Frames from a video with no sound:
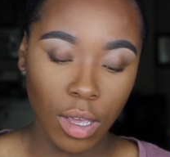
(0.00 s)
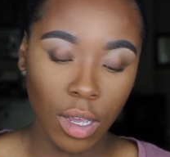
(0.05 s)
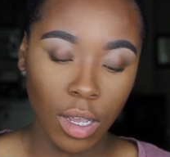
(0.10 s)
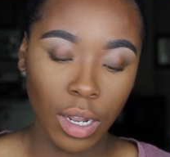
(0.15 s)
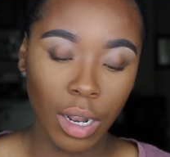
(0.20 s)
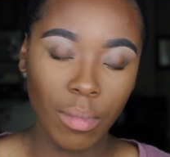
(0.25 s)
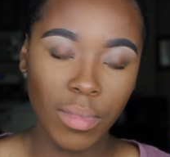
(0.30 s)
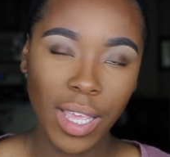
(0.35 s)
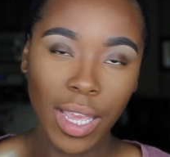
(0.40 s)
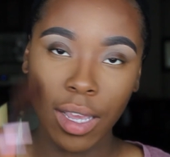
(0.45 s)

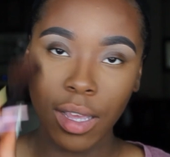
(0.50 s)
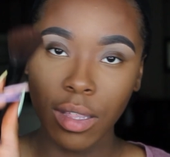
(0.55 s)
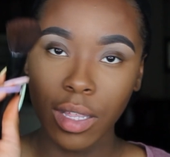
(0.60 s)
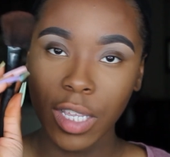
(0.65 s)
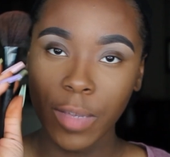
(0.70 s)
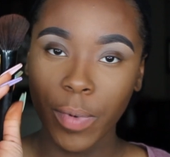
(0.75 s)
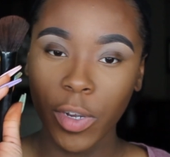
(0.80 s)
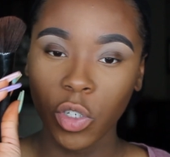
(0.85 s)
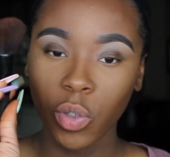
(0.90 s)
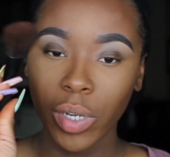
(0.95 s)
And I'm taking
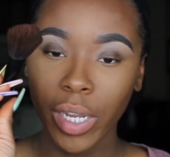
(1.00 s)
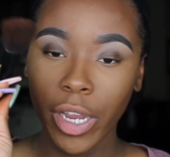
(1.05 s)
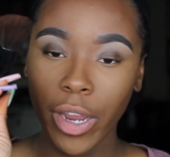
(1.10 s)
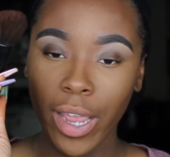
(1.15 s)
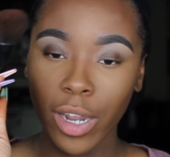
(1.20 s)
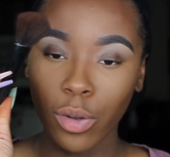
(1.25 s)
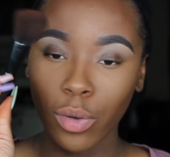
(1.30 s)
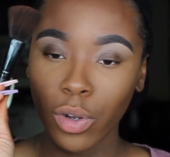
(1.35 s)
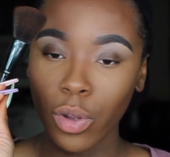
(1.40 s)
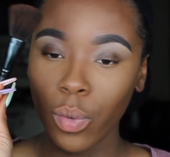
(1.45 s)
this brush right here.
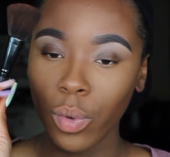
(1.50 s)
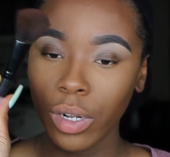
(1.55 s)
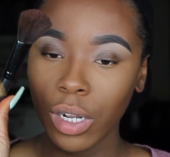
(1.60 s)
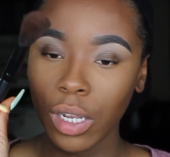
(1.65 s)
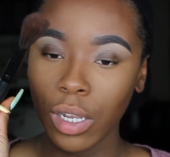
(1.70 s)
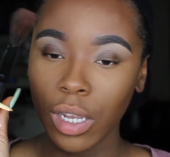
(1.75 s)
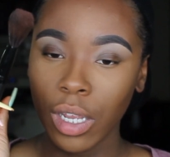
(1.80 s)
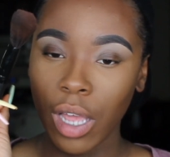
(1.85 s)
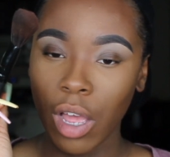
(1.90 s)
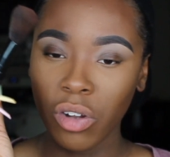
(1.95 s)
I don't know
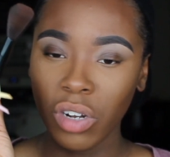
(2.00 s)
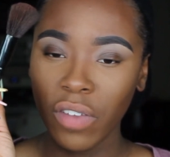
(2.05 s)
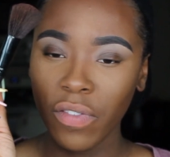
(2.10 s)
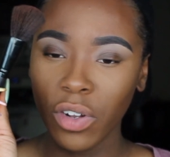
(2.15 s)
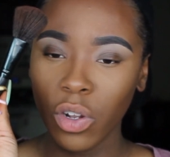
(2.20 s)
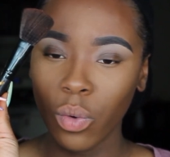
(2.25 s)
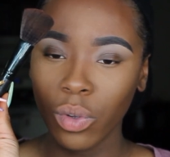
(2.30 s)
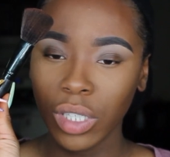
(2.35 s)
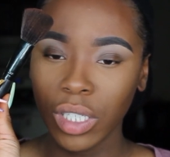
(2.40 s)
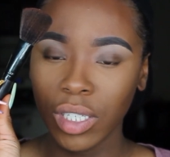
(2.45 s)
what, I don't even
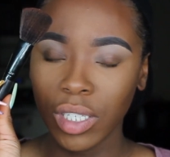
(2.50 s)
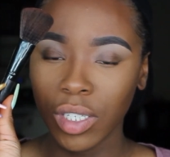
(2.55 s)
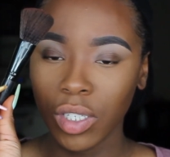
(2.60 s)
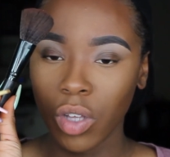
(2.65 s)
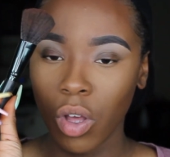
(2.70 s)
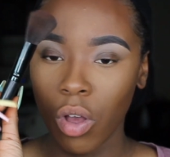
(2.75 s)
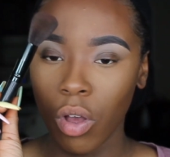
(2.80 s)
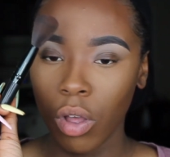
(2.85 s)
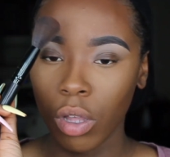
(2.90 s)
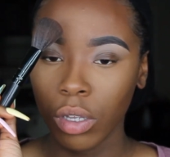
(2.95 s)
know what this is
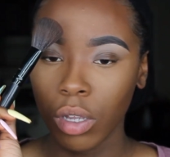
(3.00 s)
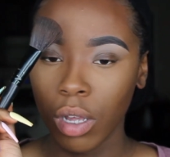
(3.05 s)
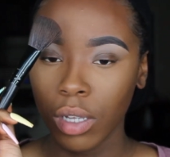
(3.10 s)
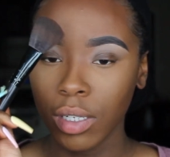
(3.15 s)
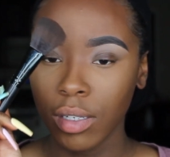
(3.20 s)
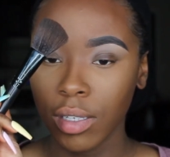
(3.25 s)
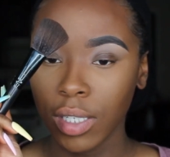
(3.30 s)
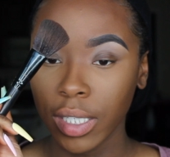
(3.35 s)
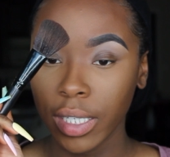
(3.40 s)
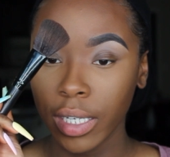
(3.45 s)
called,
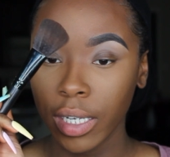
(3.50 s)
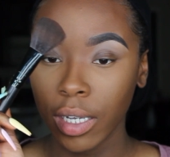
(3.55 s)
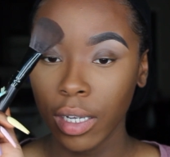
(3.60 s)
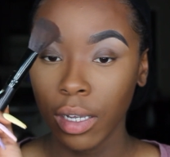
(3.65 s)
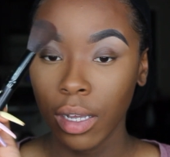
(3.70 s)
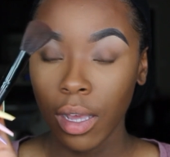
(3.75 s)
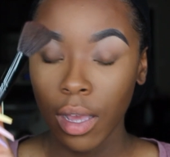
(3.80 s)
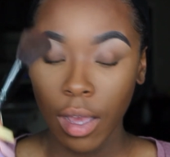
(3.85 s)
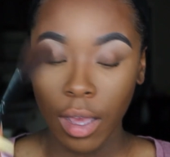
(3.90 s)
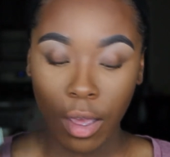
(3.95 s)
honestly,
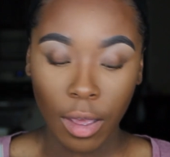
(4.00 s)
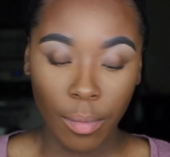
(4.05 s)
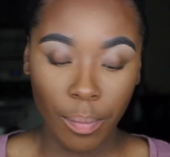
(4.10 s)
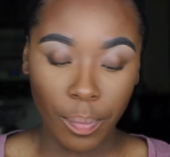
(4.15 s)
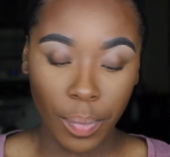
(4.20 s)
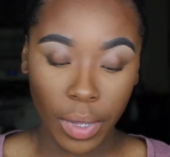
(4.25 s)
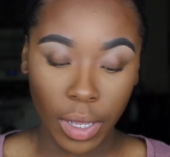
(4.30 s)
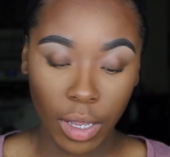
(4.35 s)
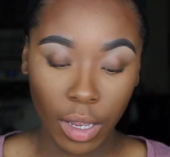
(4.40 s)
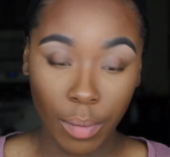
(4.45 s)

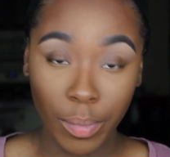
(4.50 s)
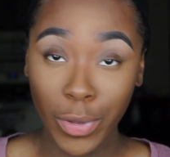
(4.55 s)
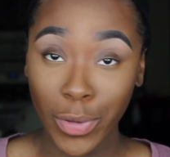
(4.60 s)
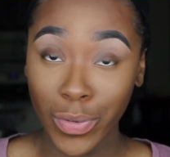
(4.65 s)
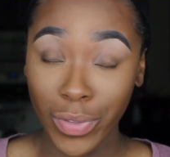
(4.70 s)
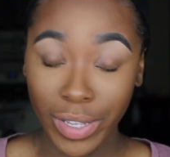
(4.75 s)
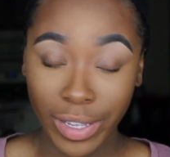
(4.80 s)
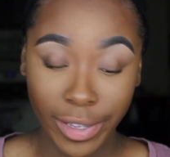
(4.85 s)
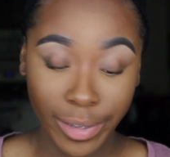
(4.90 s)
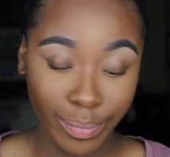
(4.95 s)
but I'm
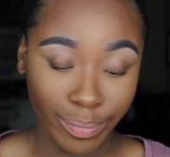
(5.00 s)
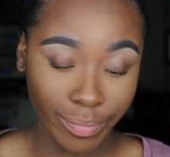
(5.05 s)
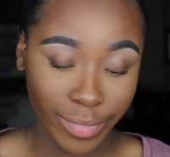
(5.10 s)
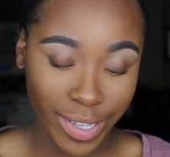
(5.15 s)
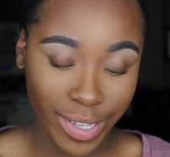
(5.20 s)
using it.